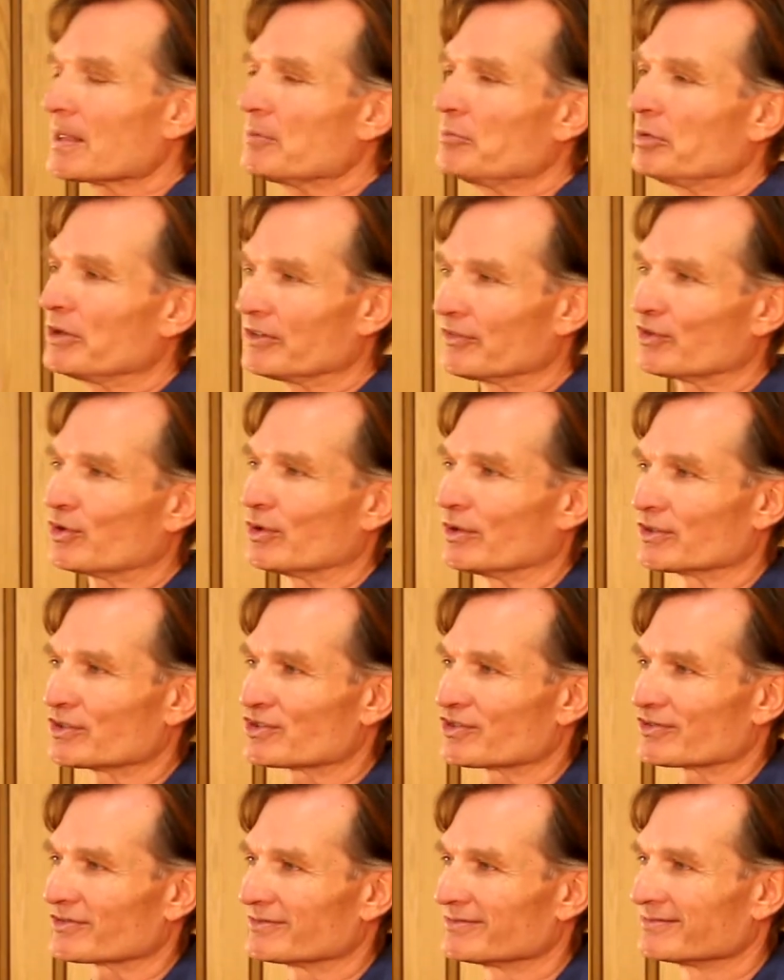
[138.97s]
But of
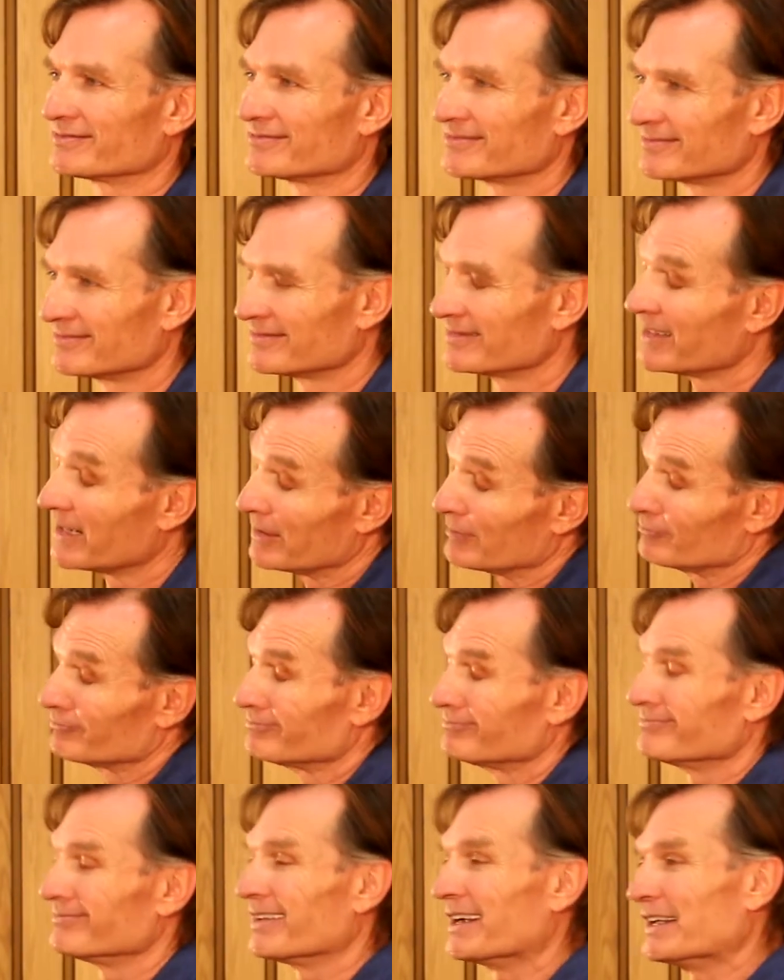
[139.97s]
course,
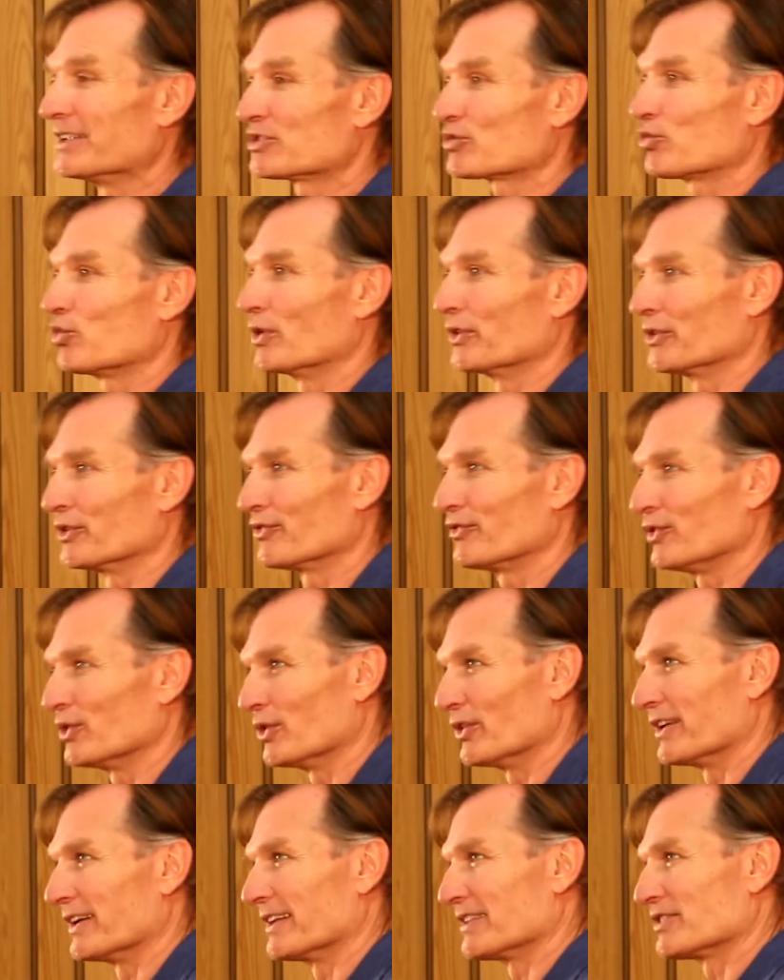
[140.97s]
it's
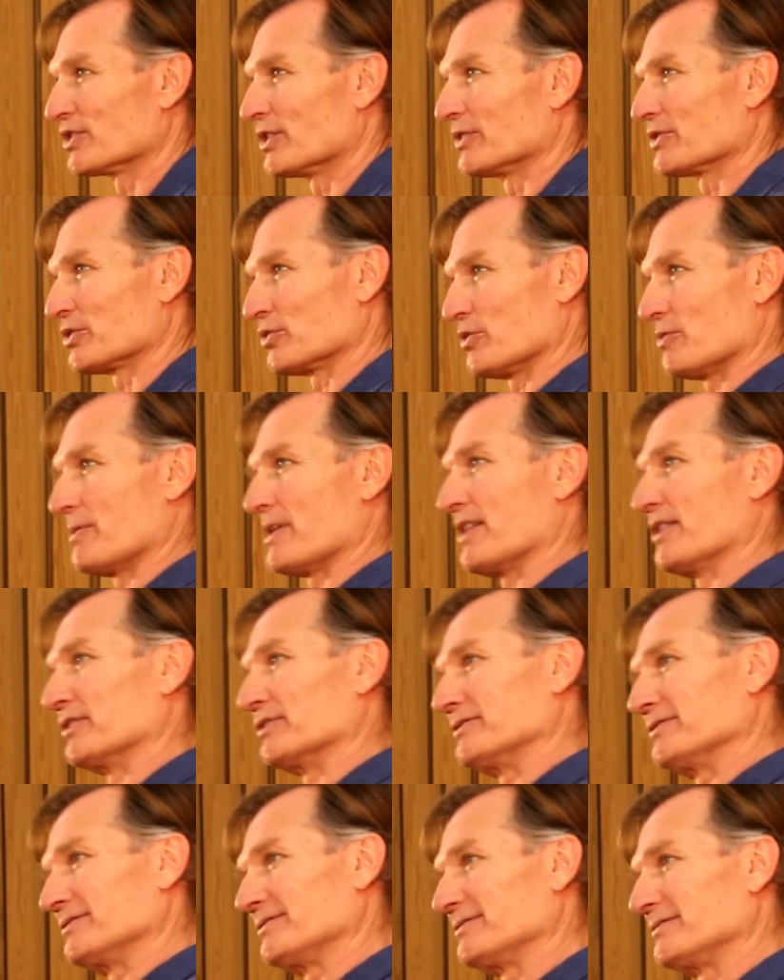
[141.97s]
wonderful that it's also
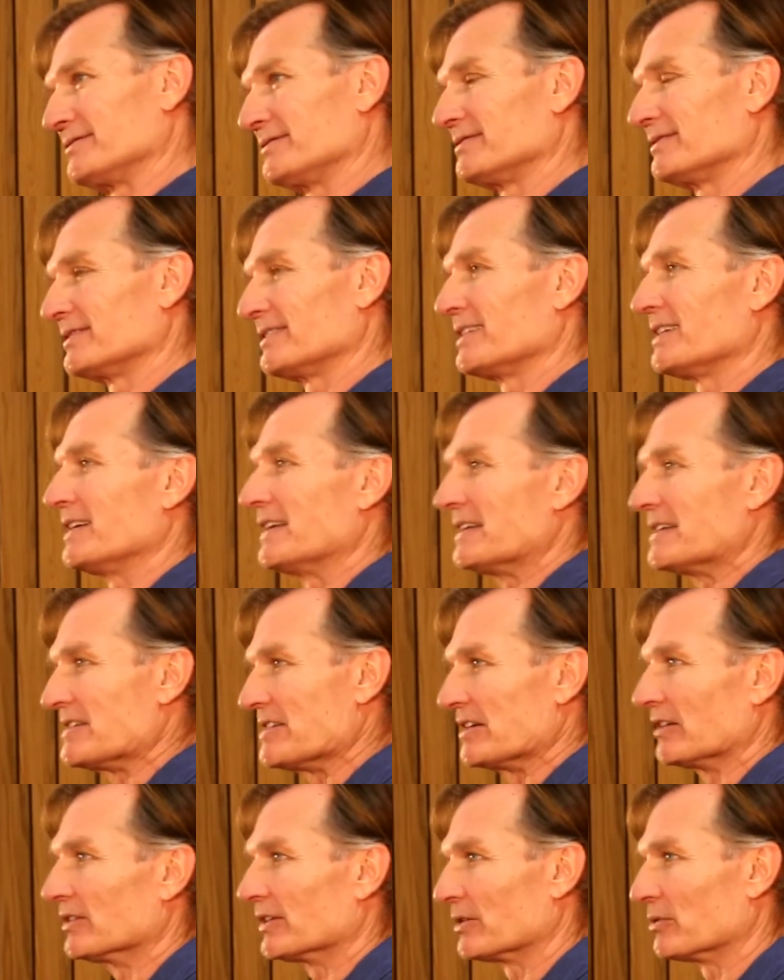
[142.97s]
about
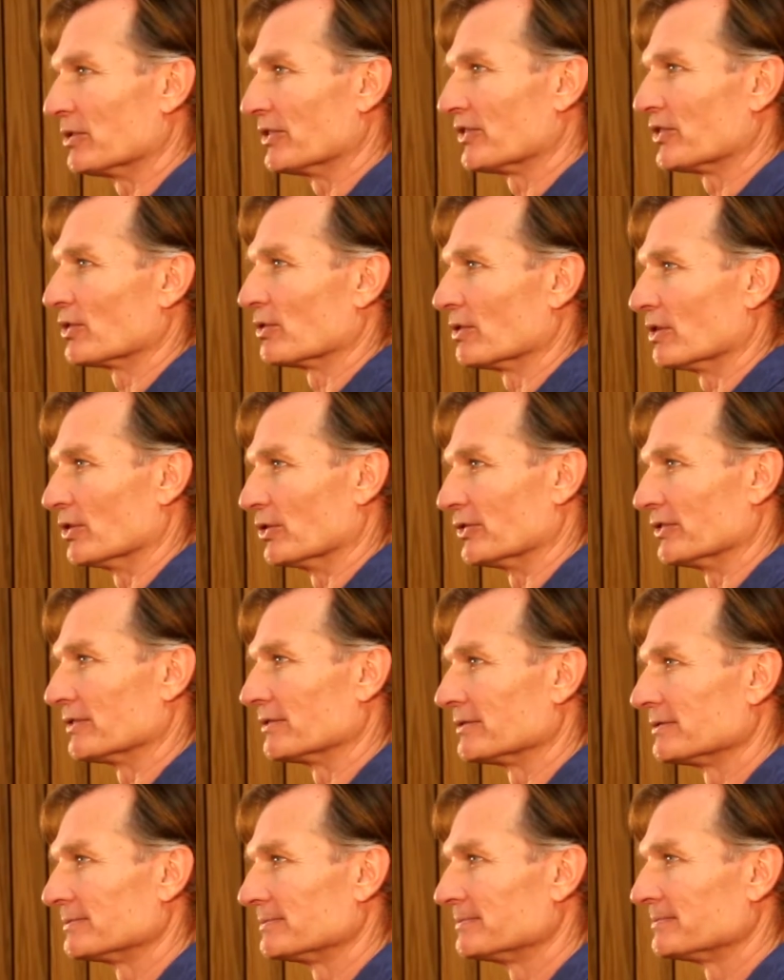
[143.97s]
dealing with your
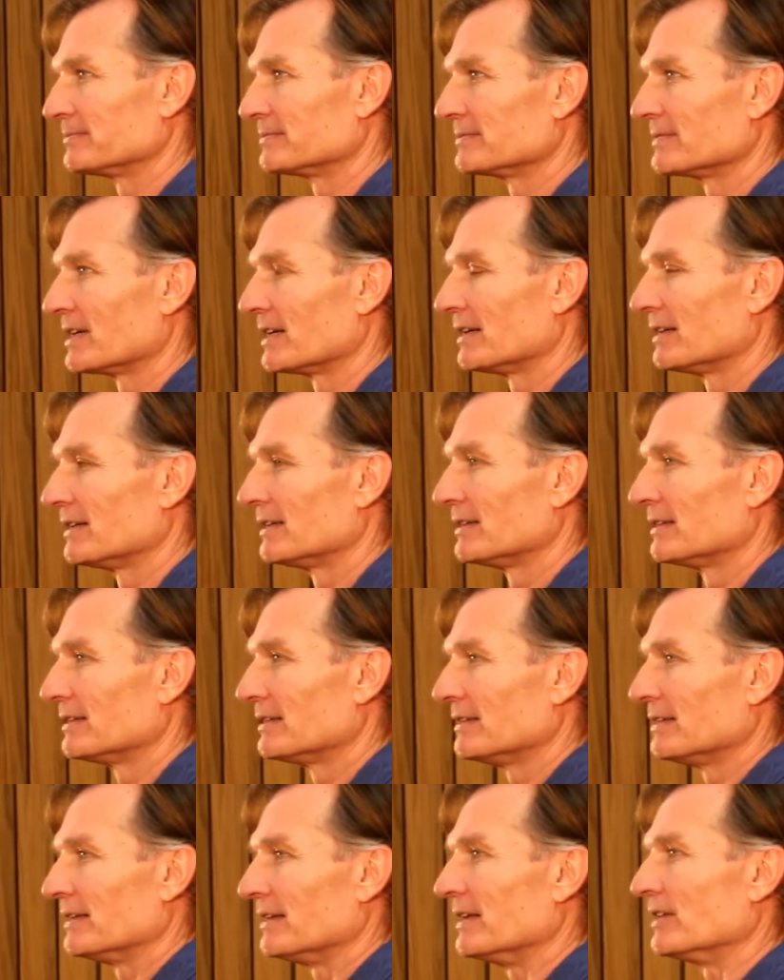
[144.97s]
own
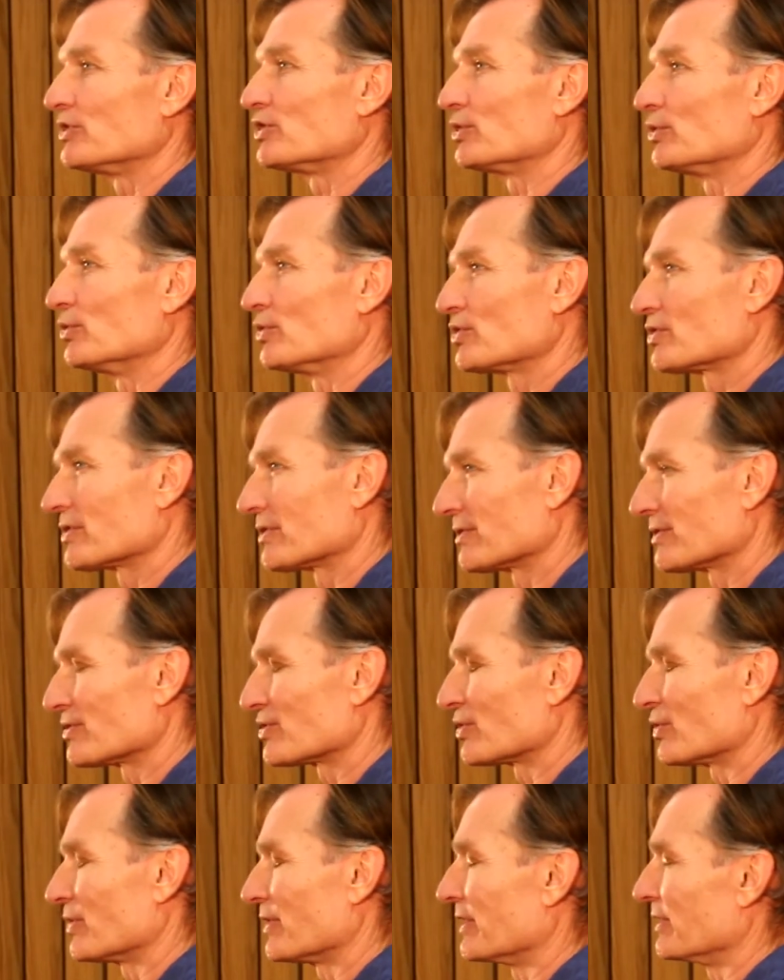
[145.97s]
issues
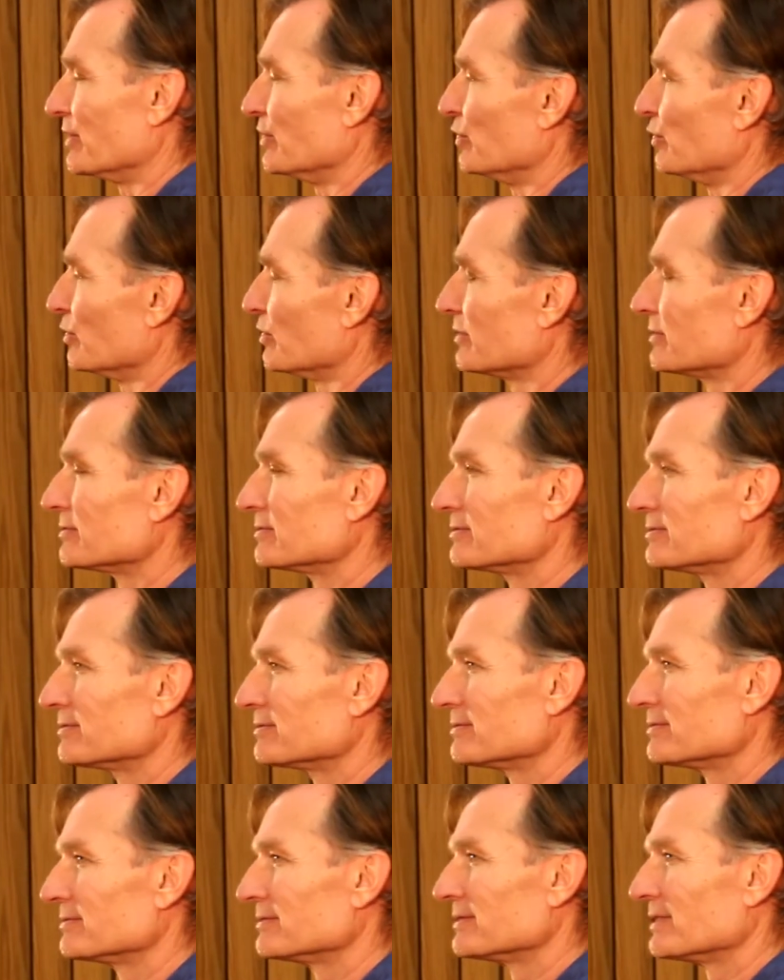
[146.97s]
so that you
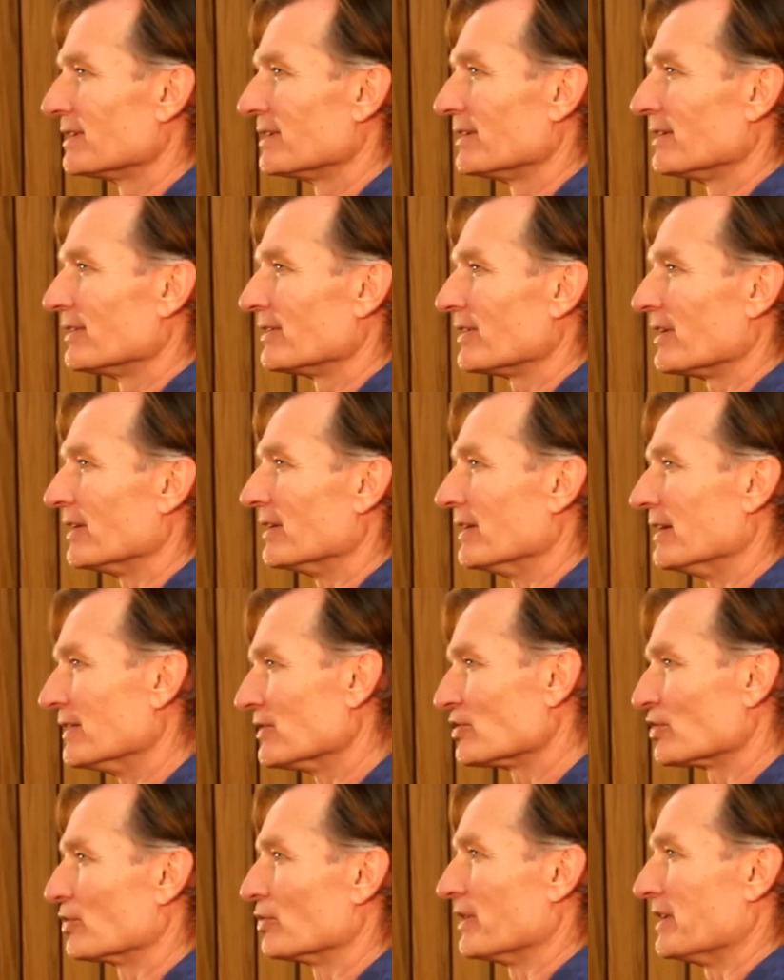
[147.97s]
can
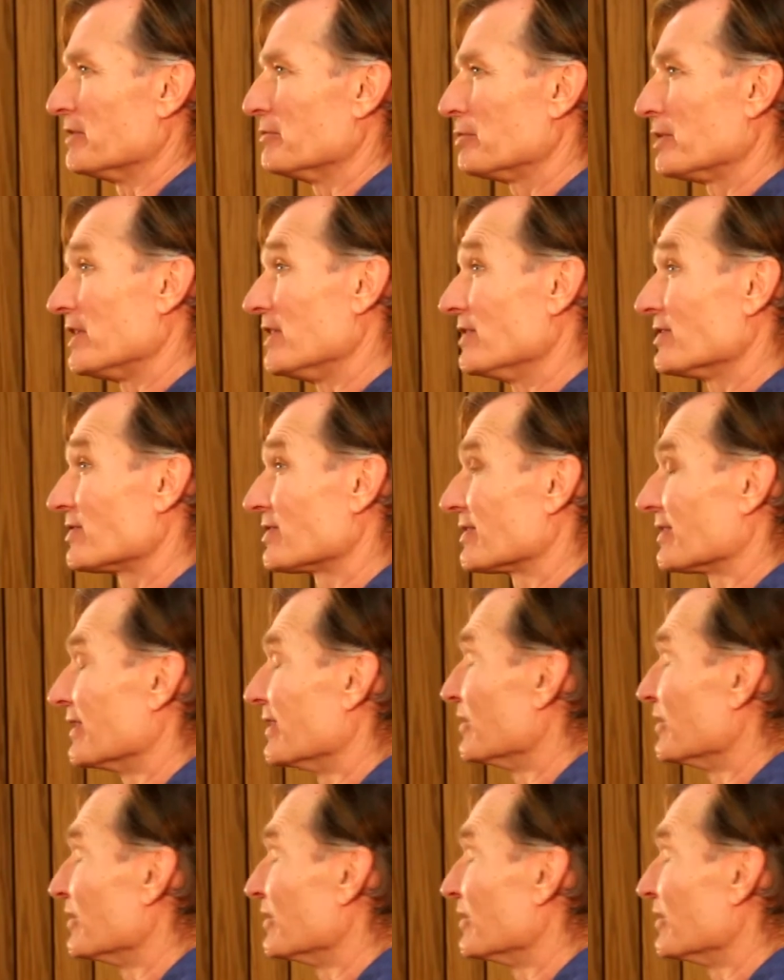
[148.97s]
integrate peace